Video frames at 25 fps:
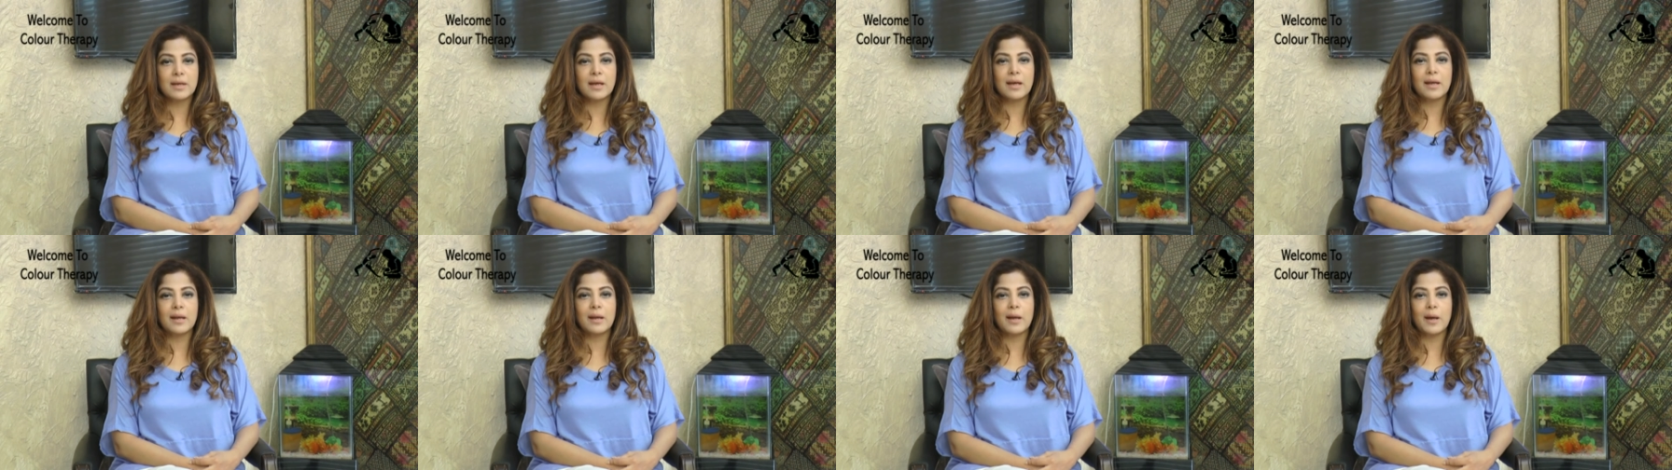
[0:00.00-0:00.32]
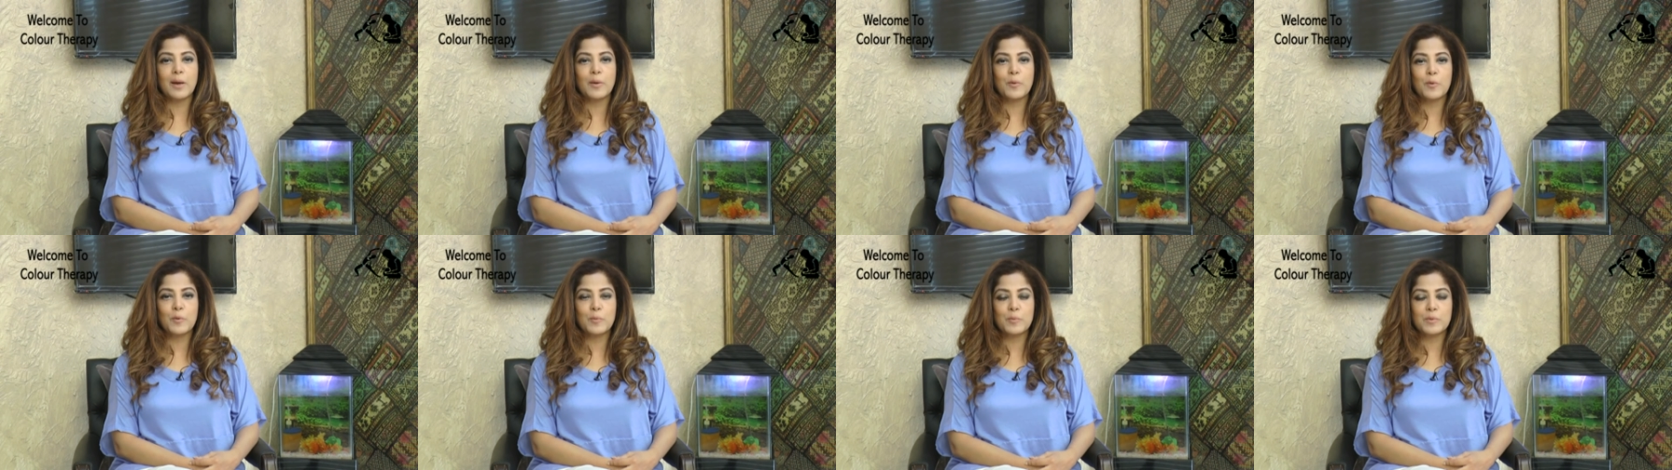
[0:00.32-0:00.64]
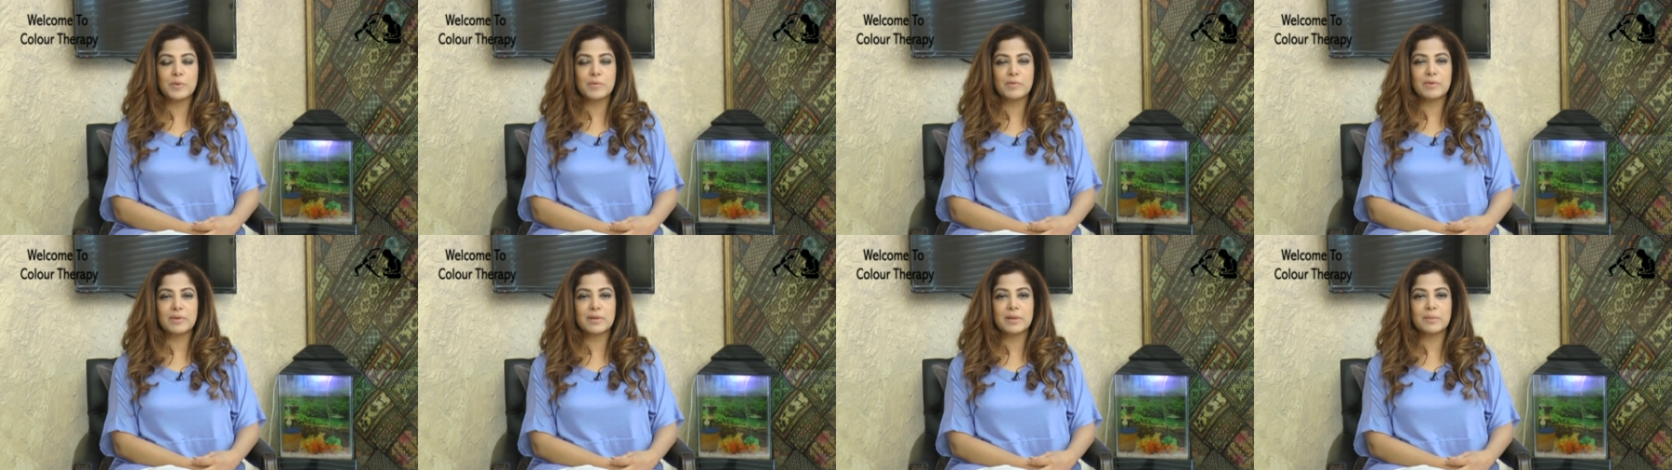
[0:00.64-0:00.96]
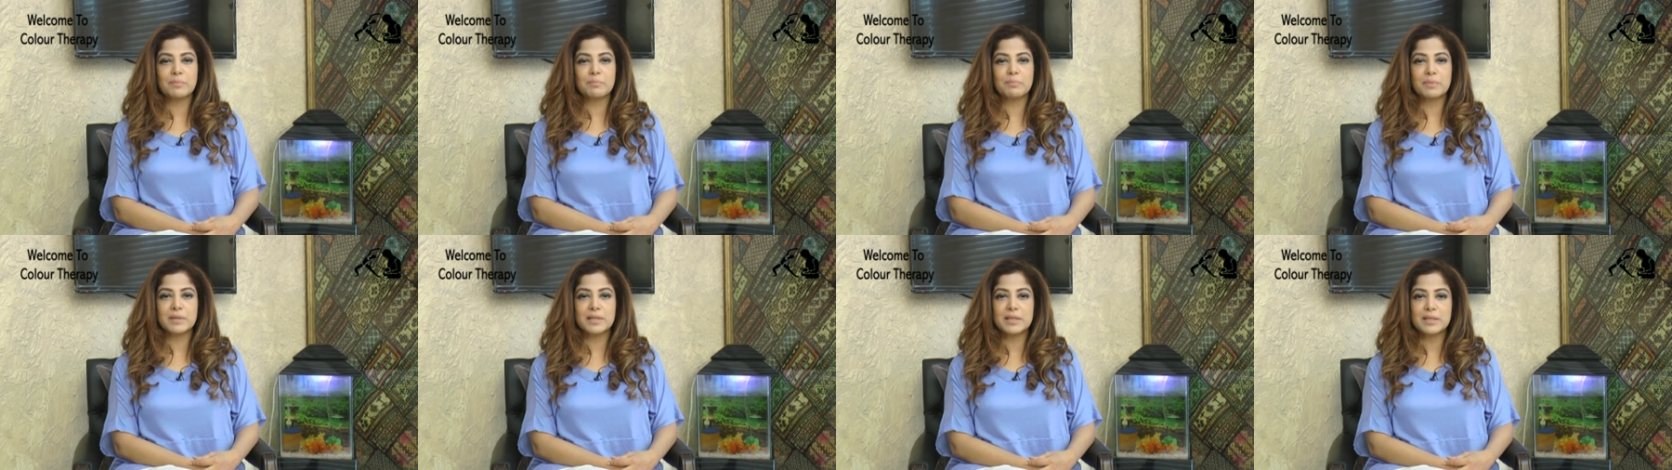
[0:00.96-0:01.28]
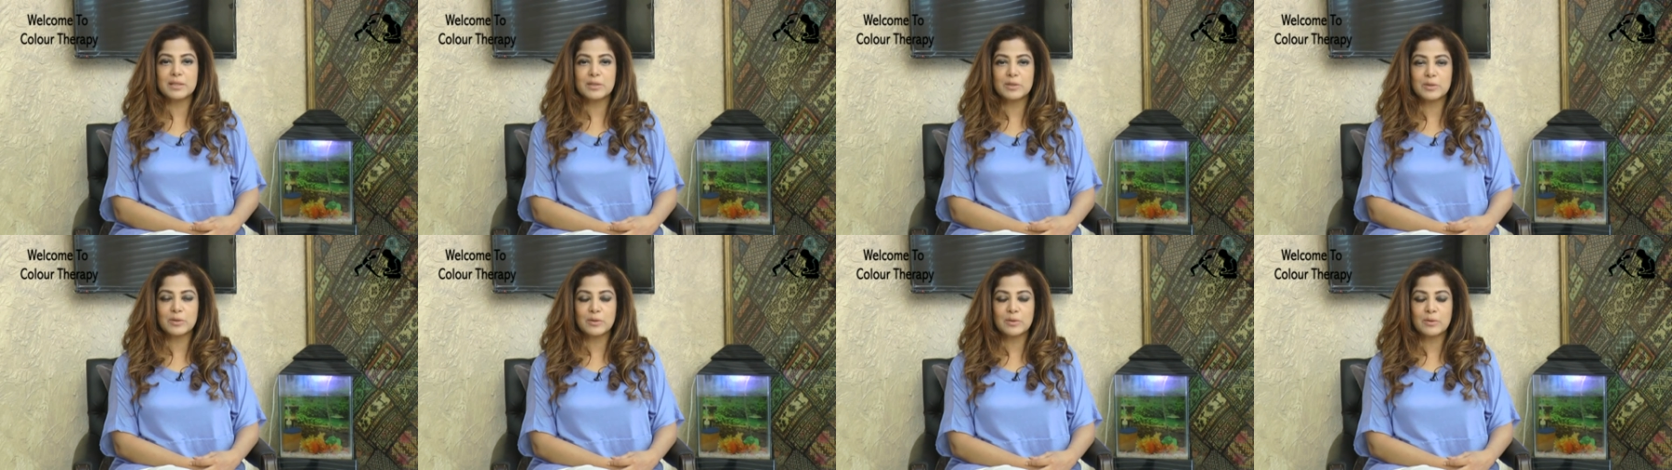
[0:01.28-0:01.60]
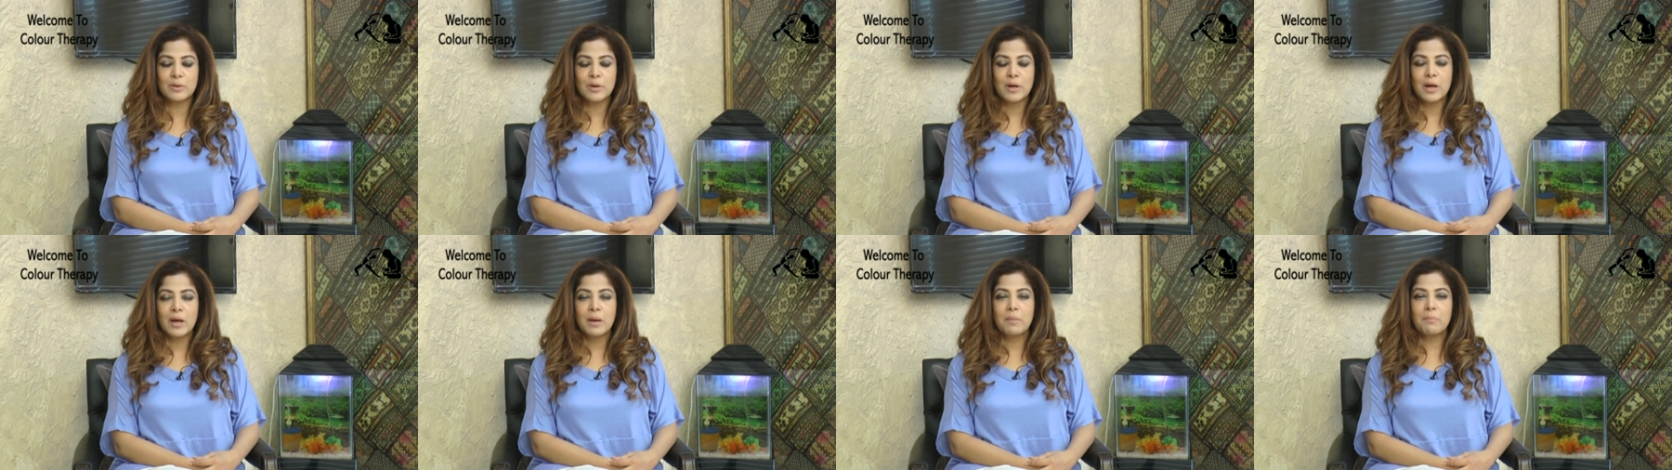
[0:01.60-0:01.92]
And I hope you will complete
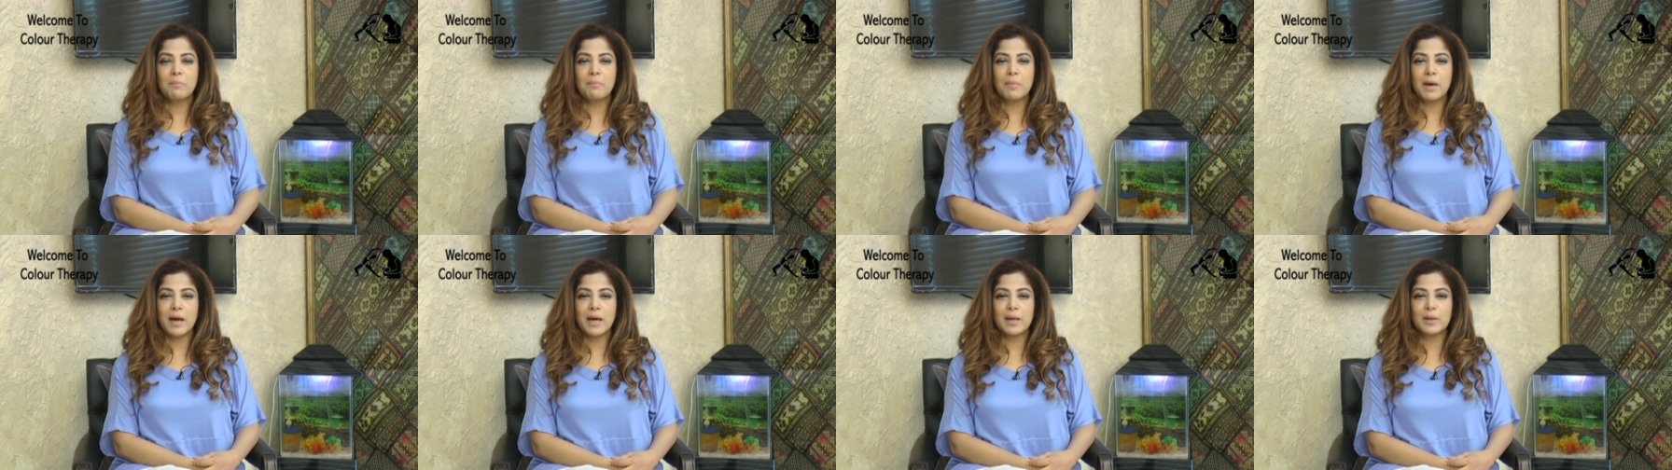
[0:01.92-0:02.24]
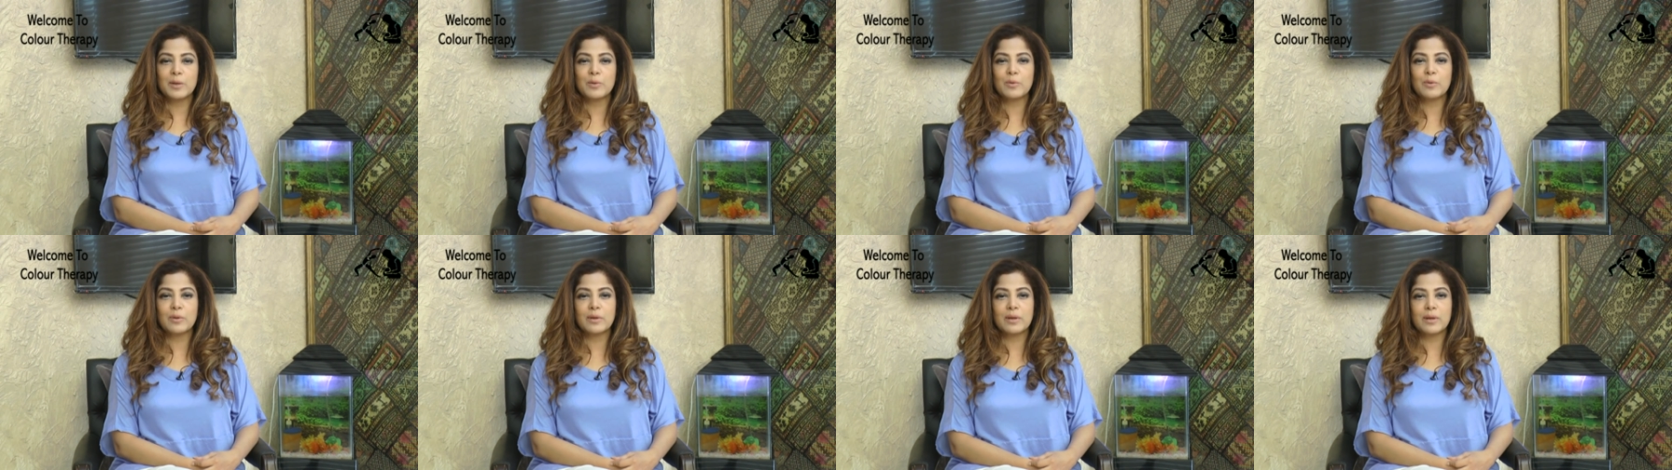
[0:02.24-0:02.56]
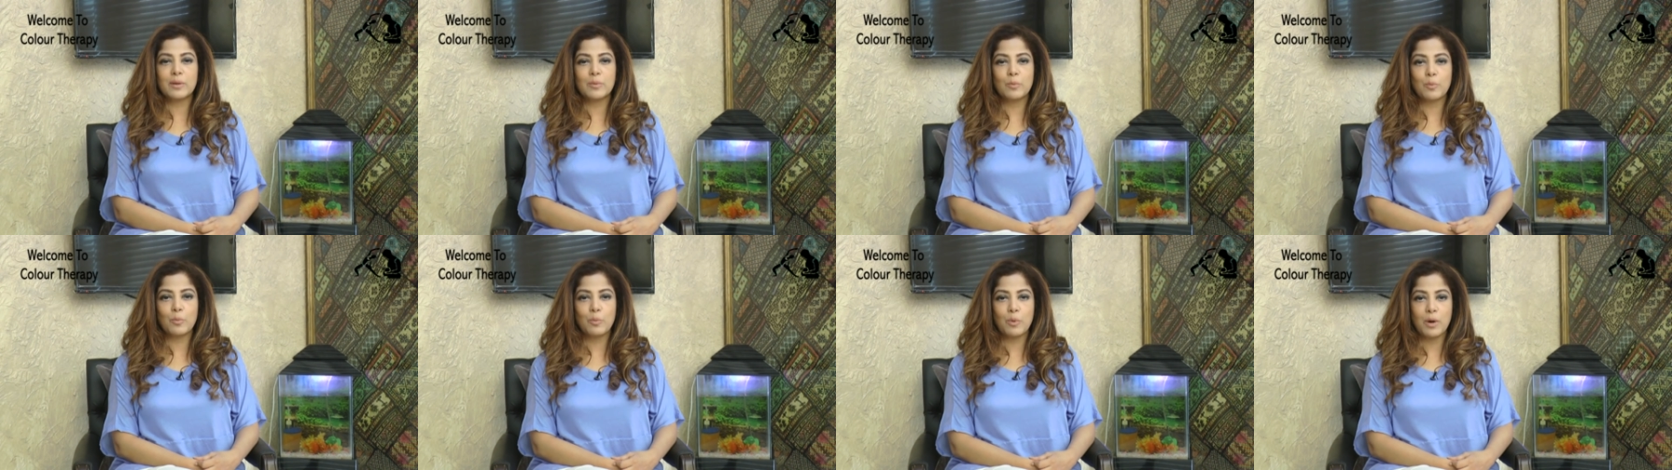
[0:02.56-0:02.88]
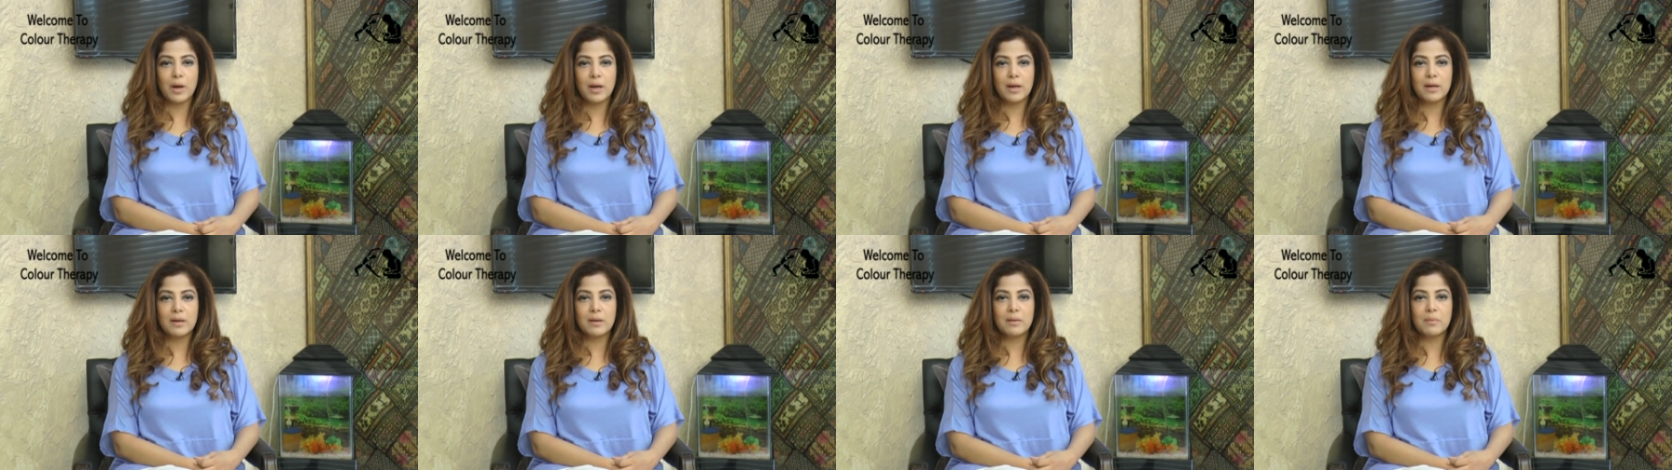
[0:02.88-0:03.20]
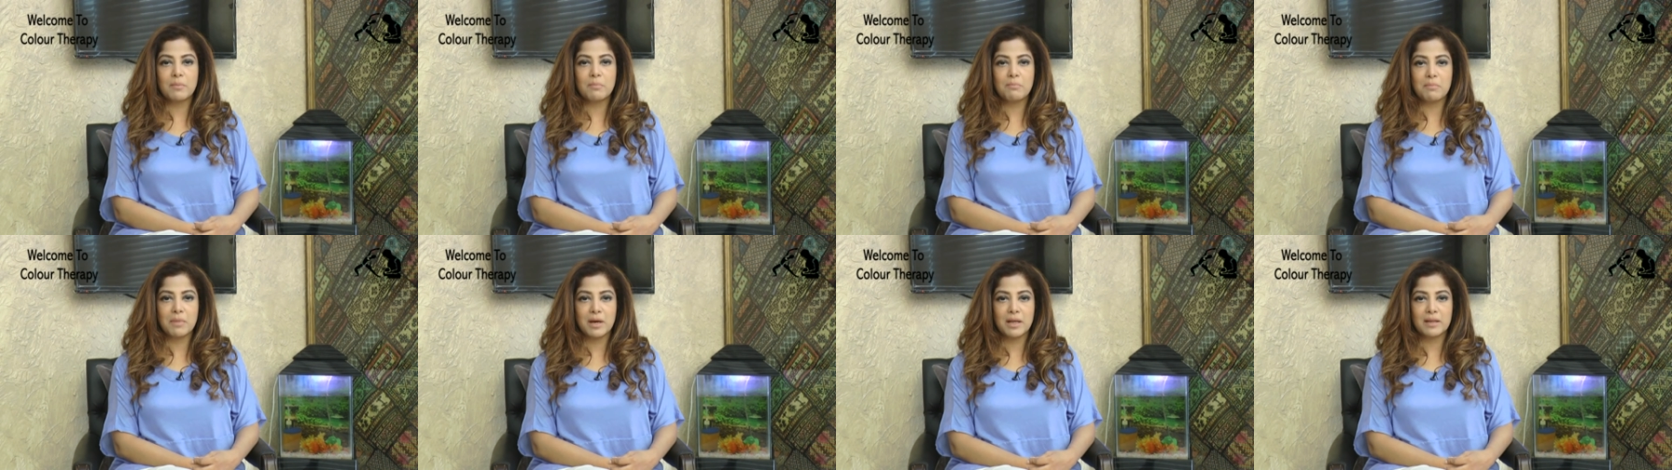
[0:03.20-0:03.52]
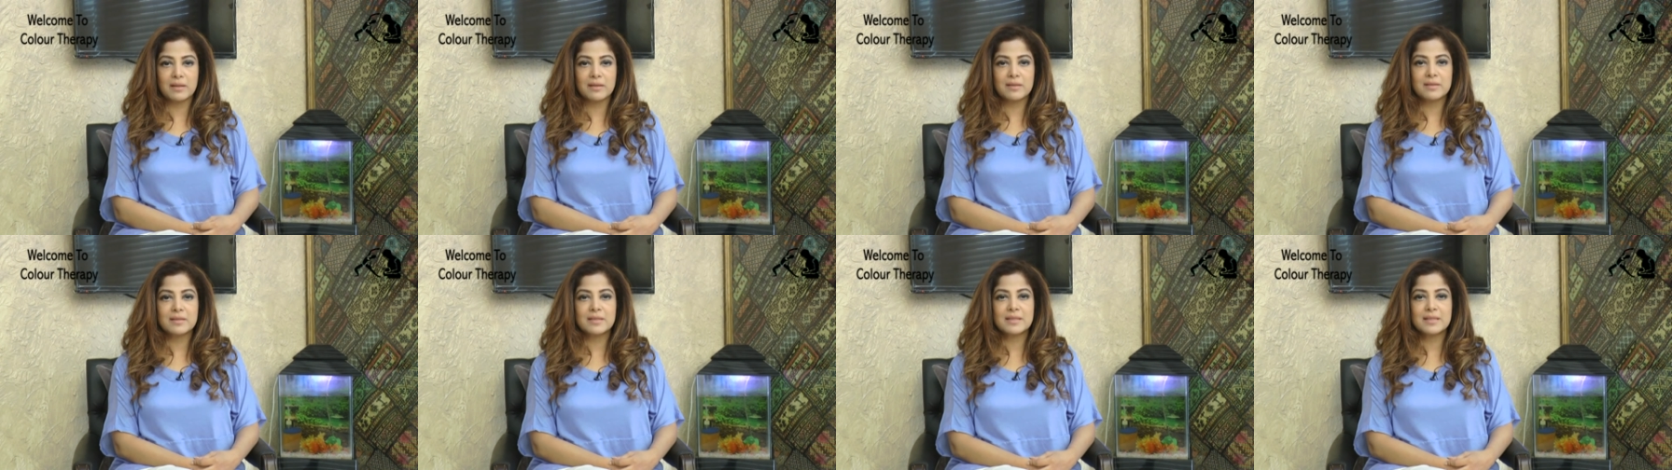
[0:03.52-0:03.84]
your manual in one
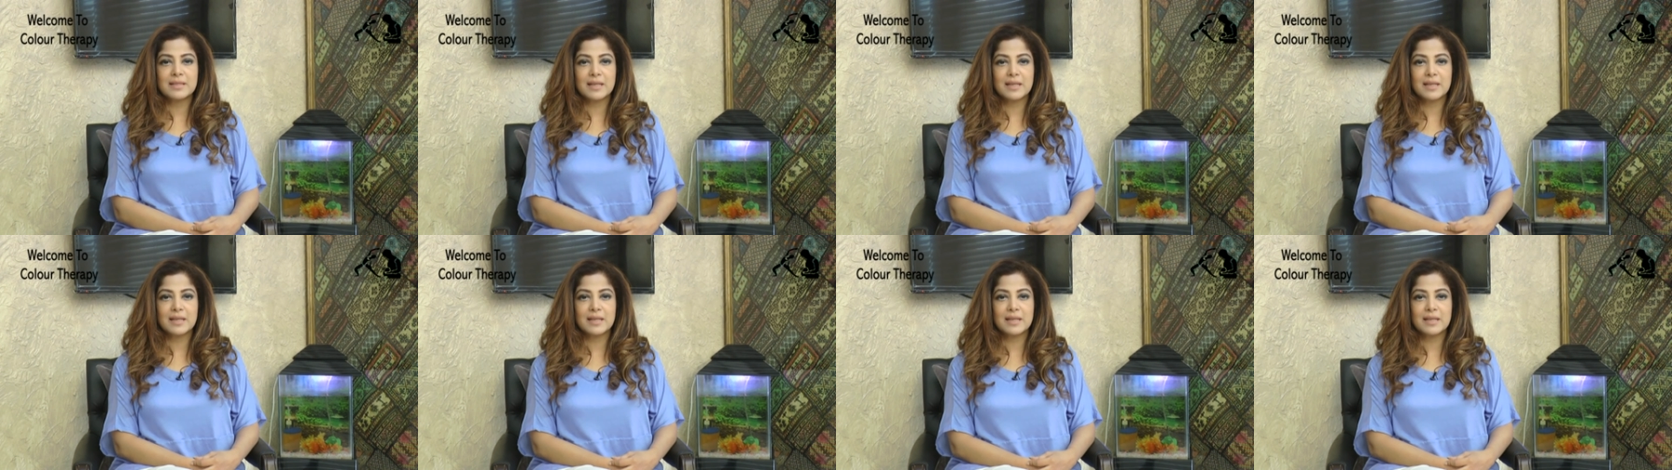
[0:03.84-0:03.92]
month.